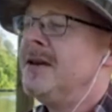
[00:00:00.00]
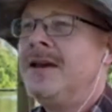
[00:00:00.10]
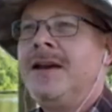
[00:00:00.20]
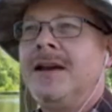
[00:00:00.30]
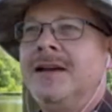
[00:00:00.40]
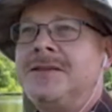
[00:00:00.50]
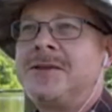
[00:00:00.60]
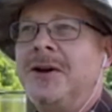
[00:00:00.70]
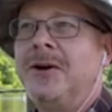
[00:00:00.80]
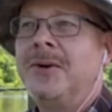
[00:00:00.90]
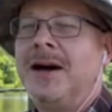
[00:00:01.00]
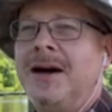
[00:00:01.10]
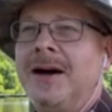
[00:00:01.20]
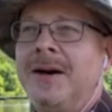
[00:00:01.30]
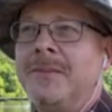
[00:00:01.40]
And
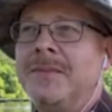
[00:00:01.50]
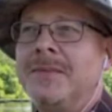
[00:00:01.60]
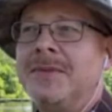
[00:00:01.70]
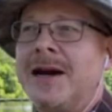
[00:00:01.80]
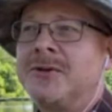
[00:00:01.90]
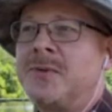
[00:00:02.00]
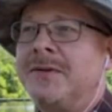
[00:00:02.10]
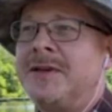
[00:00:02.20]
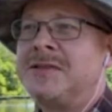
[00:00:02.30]
so that was one of his